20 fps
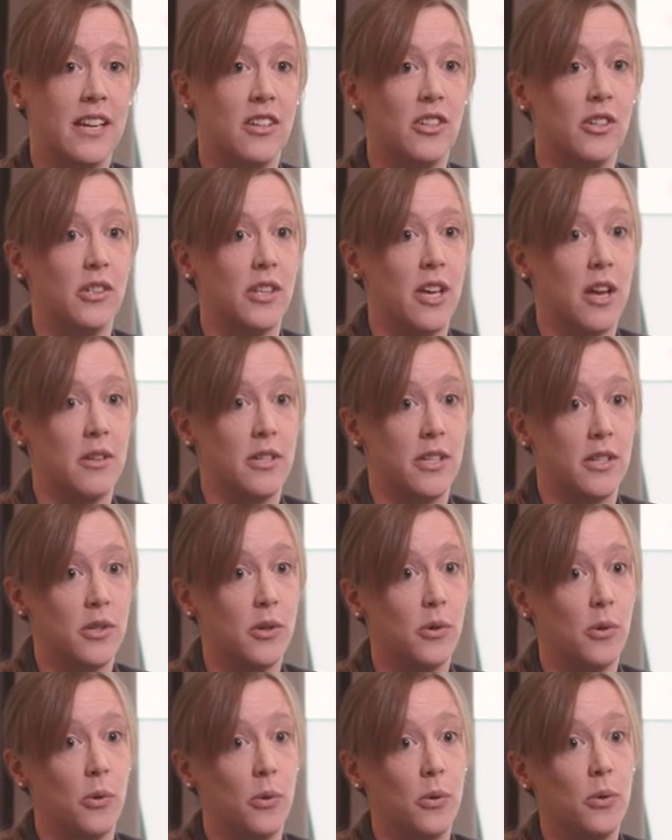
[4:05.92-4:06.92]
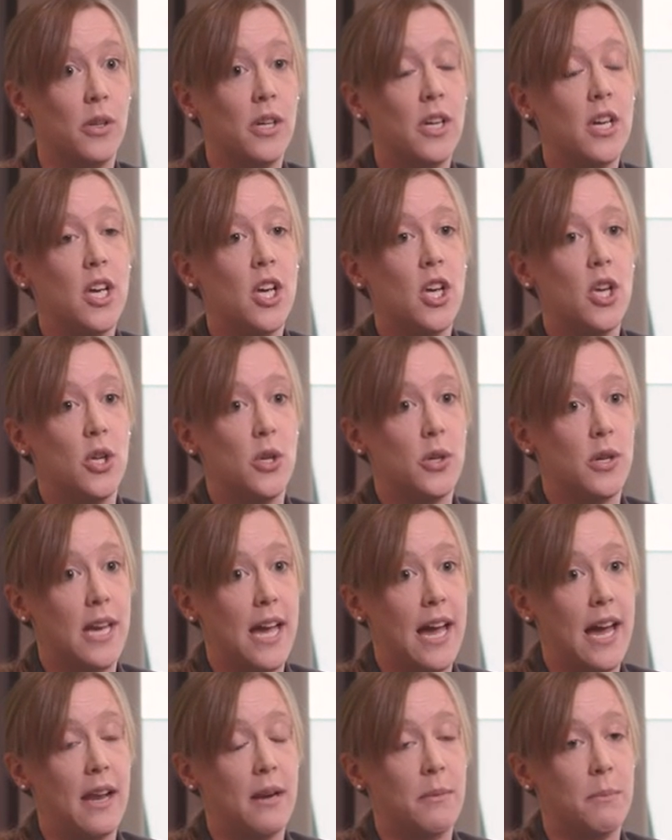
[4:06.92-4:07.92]
settle those at all. You
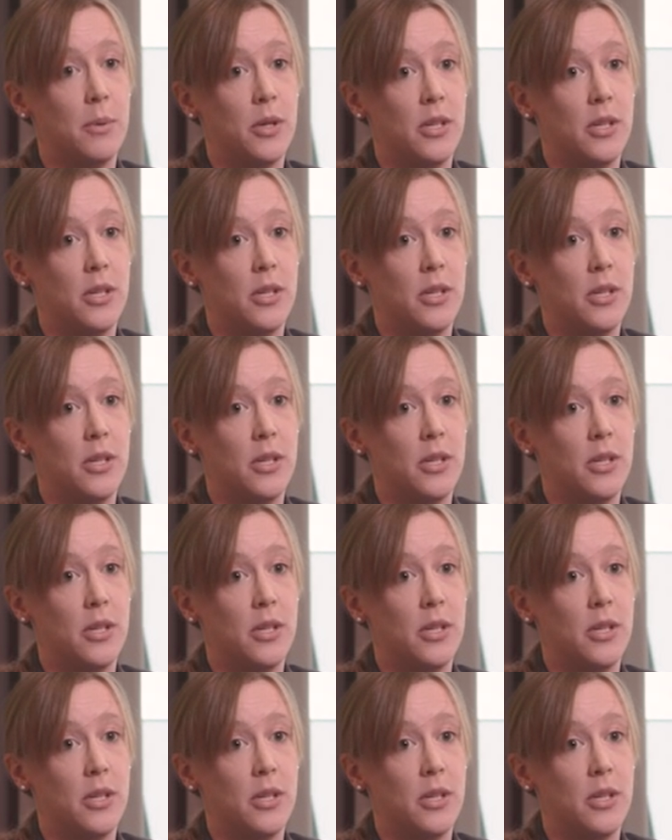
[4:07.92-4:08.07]
can,